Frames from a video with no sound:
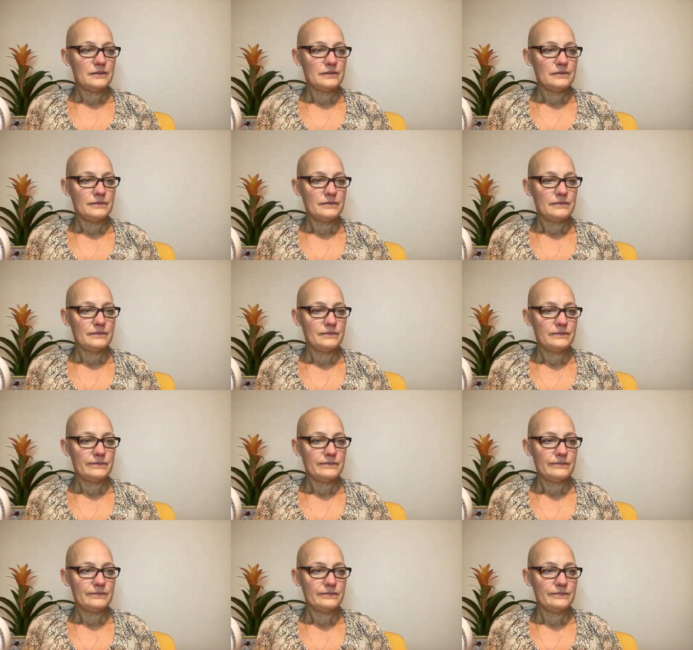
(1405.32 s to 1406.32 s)

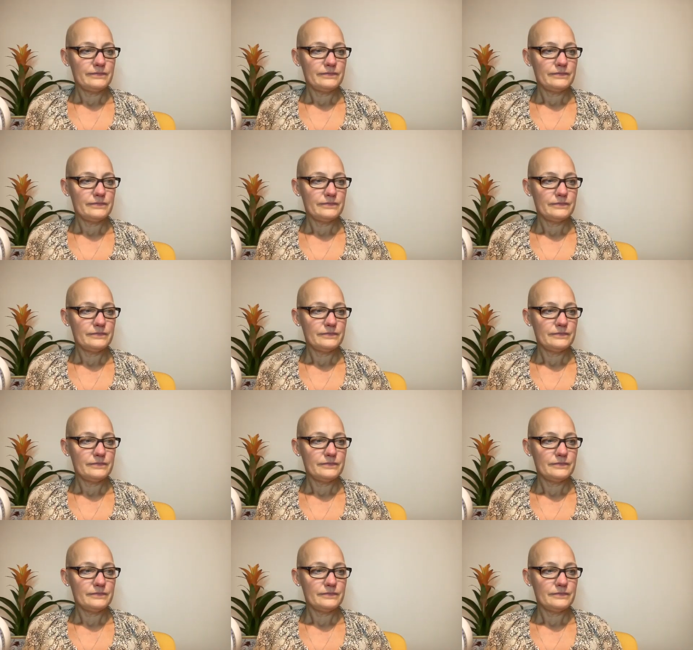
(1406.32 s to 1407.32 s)

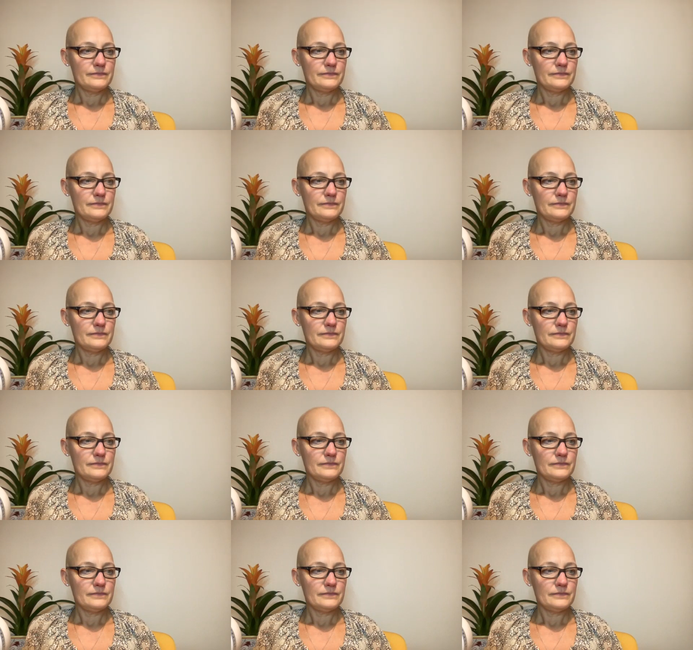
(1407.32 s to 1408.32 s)

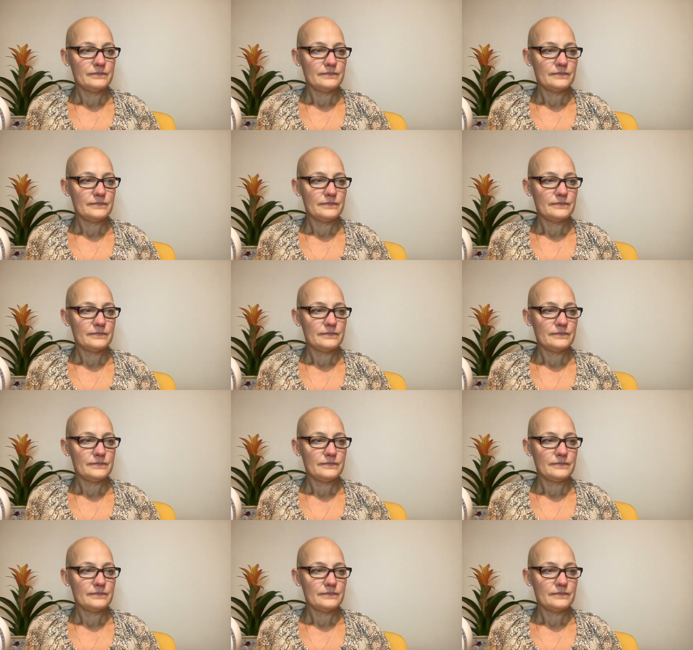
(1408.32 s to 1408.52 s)
Nobody speaks.